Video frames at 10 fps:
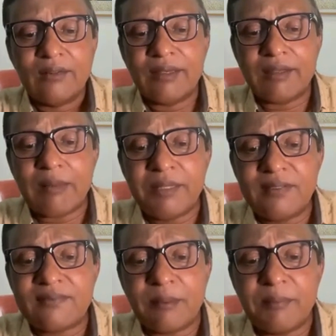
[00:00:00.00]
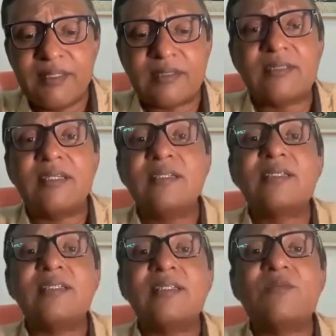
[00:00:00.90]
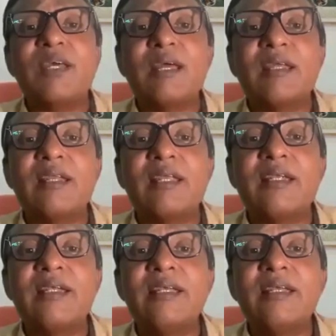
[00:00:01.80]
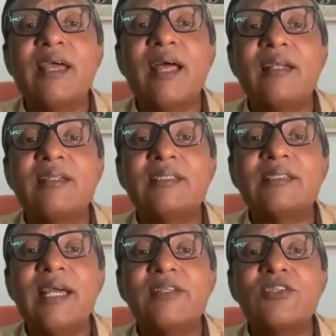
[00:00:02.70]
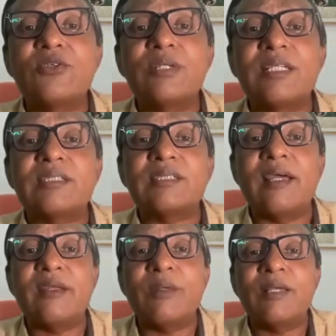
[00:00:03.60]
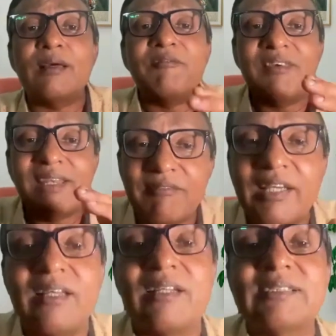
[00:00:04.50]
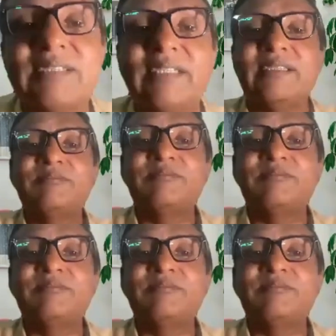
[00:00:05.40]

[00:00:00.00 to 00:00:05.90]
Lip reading: there have been some instances where I really had the chance to test Ayurveda very vigorously.